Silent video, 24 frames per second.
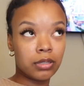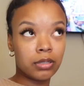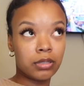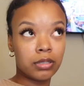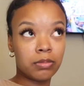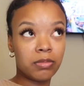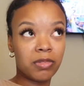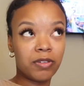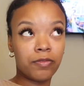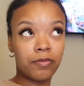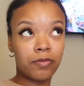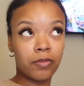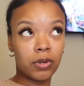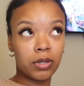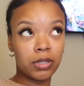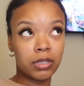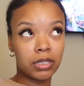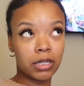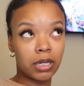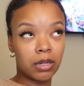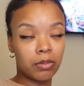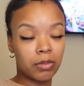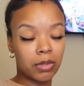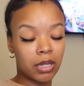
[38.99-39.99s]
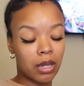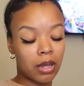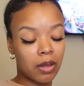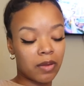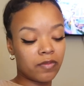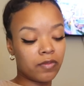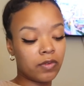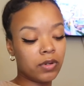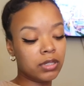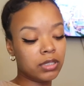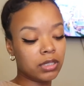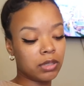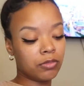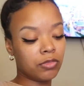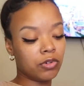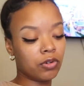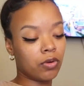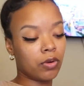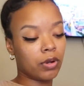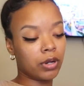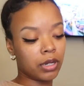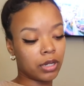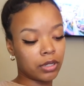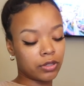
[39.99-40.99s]
This is my fourth time. Yeah, fourth time
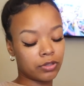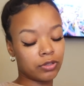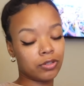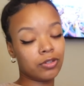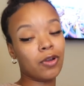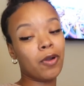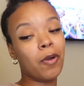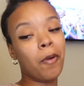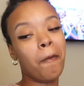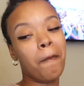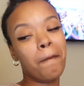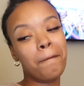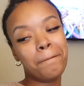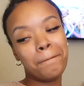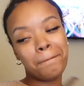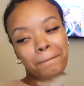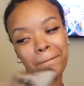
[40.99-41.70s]
recording it. So